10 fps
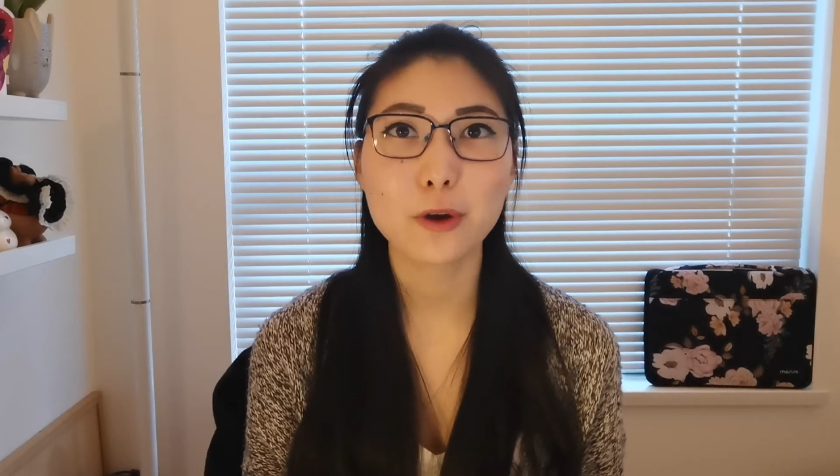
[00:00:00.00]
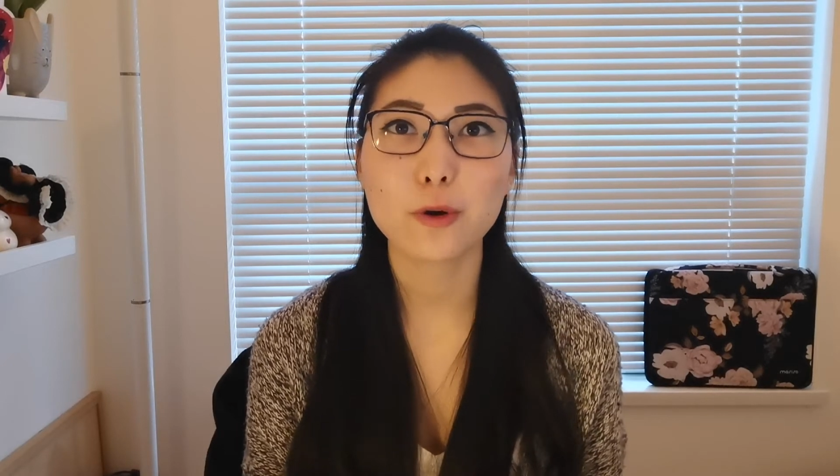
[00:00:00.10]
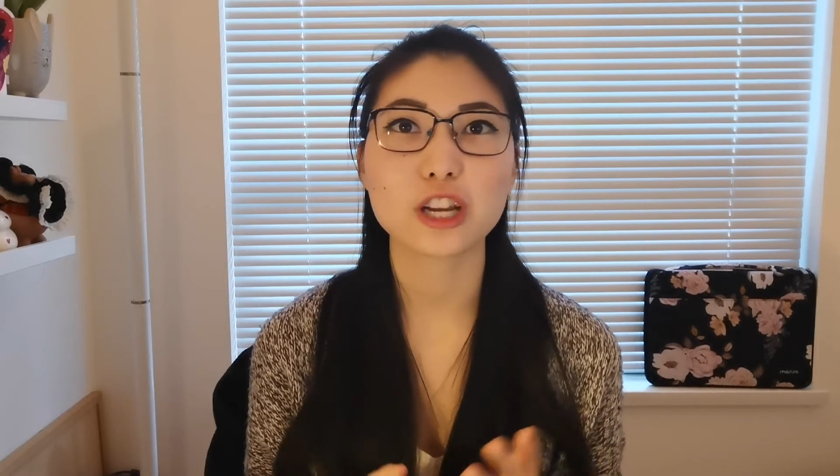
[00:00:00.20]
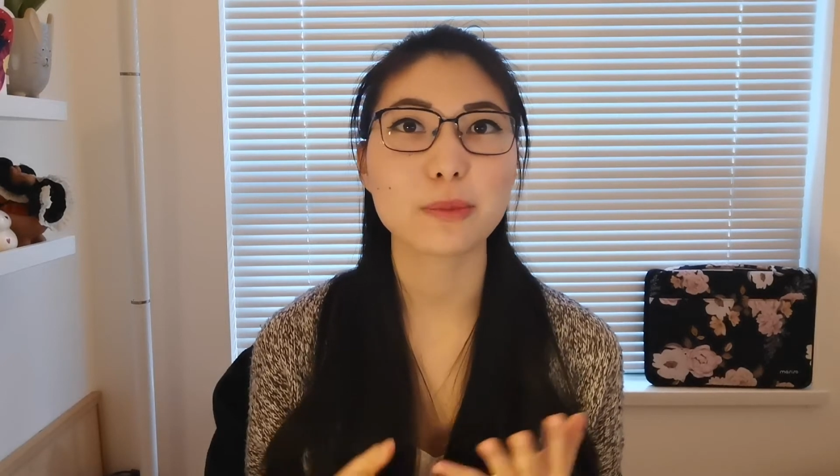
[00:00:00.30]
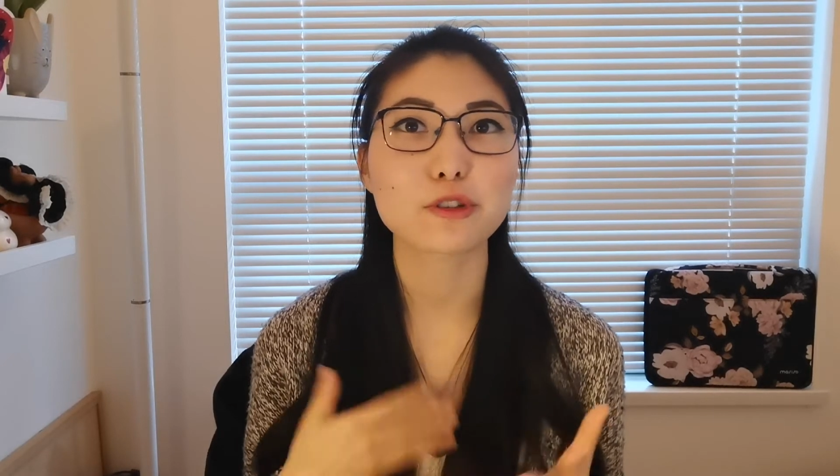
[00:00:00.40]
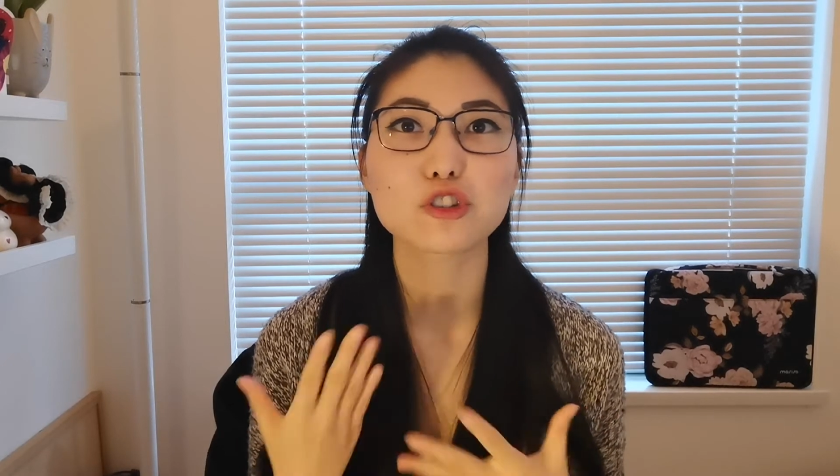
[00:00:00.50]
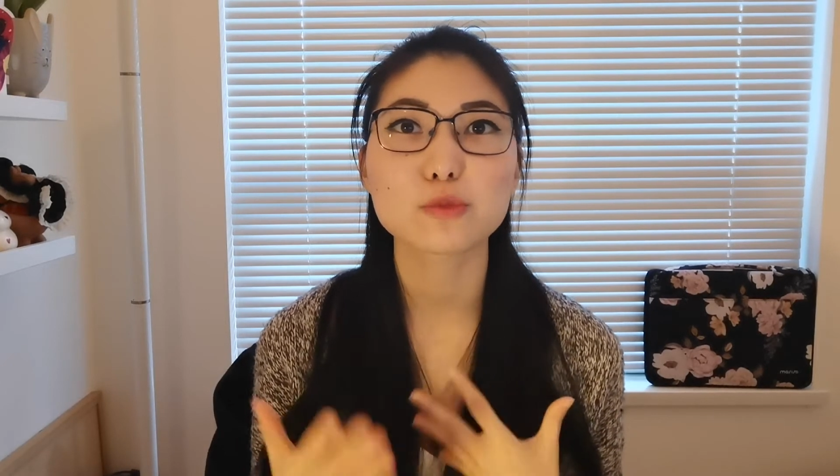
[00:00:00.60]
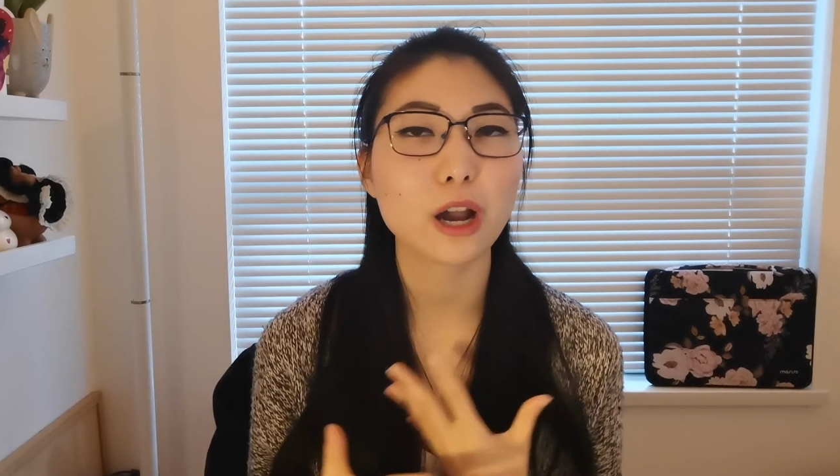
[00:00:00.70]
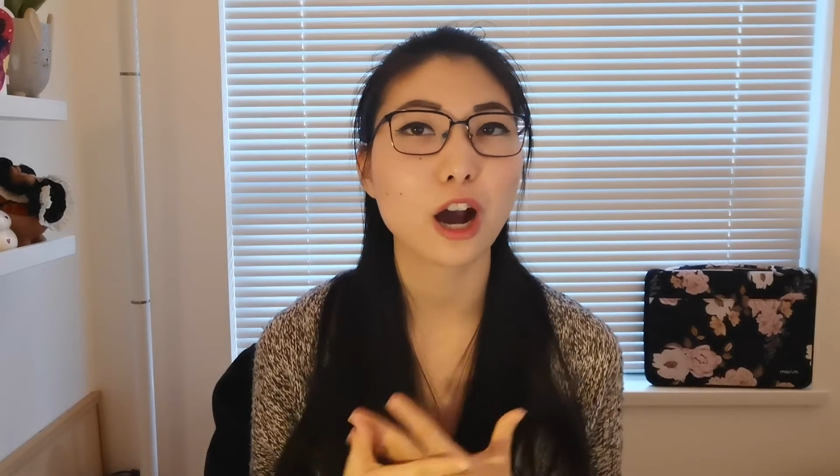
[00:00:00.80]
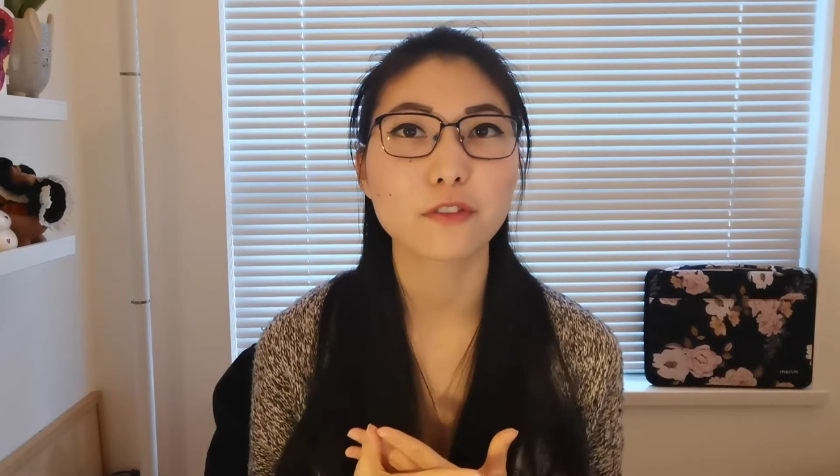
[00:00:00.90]
which have been
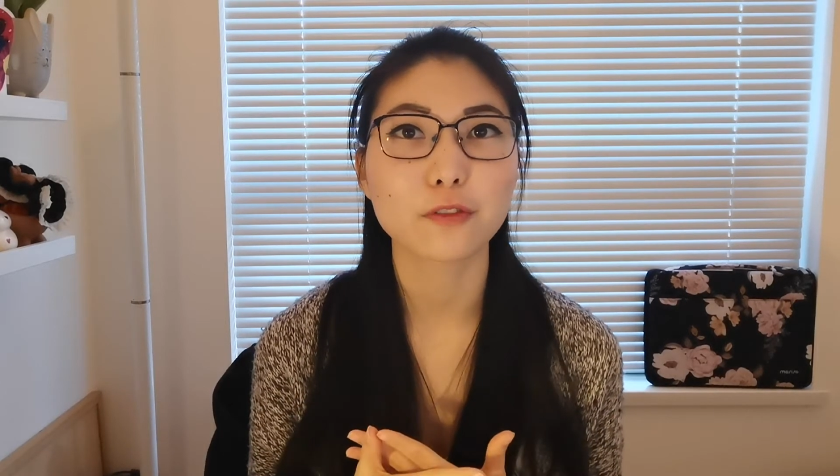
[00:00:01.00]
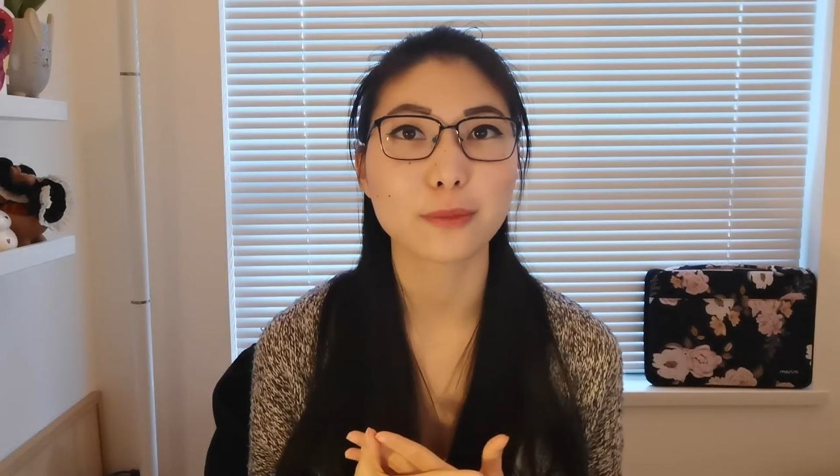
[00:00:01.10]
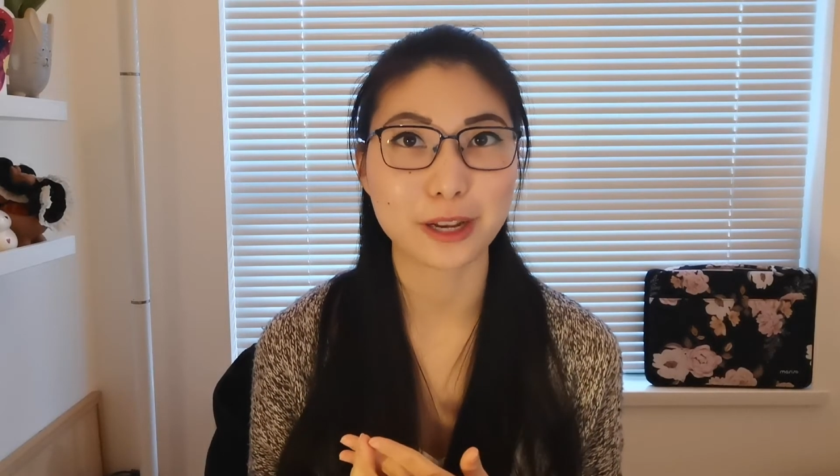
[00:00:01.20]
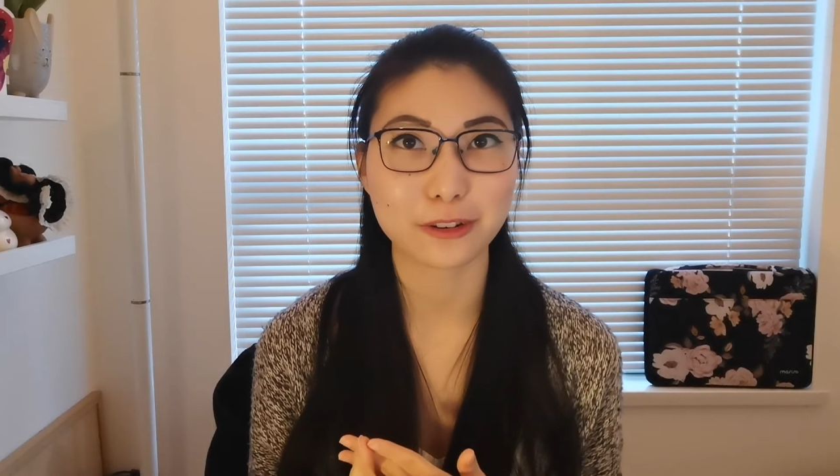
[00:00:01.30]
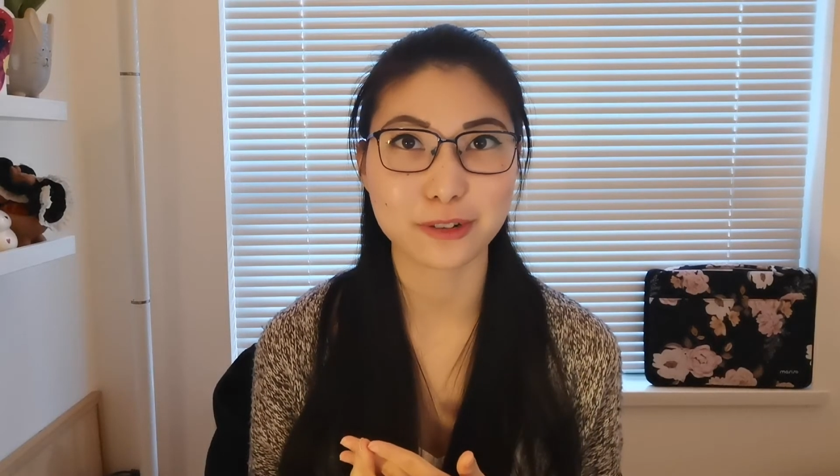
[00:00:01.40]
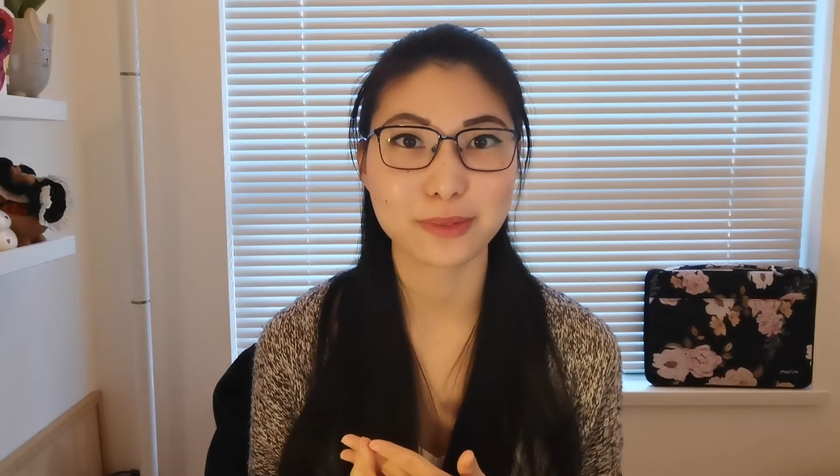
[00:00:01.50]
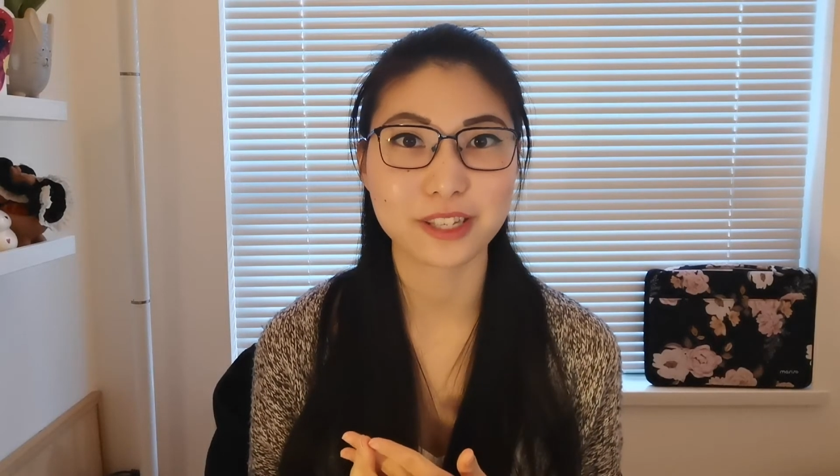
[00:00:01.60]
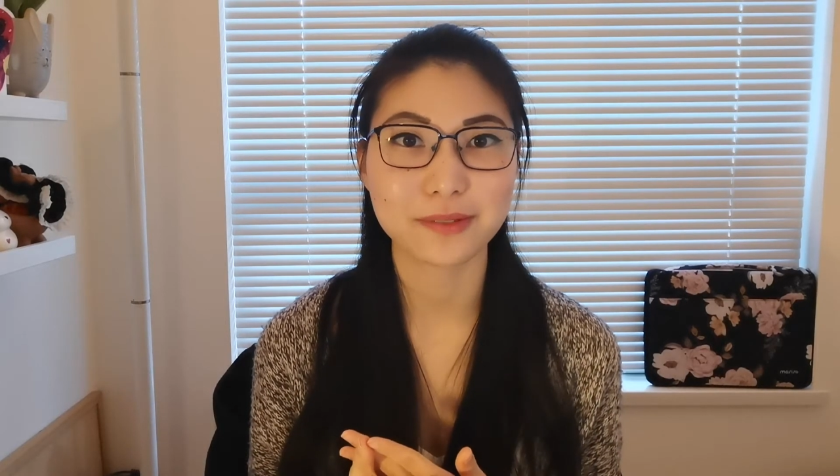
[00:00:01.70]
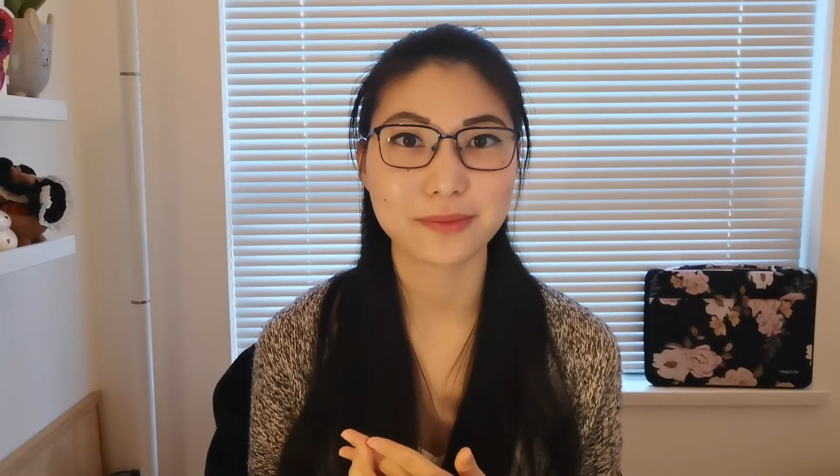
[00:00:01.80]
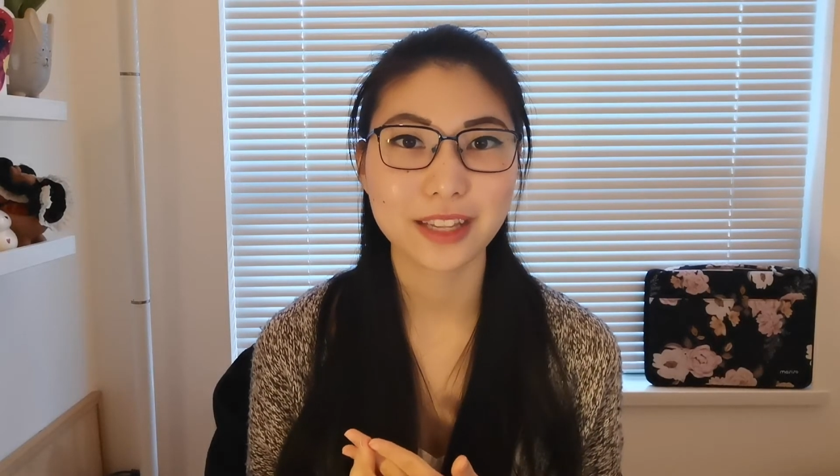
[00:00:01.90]
super helpful for my
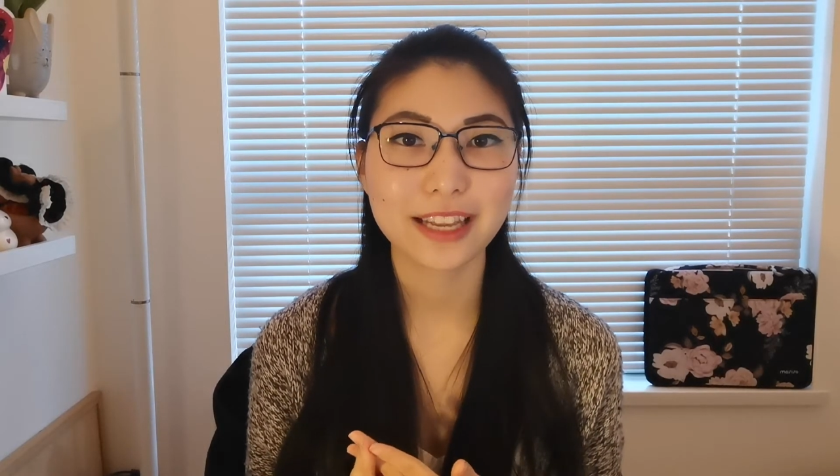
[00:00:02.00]
groups.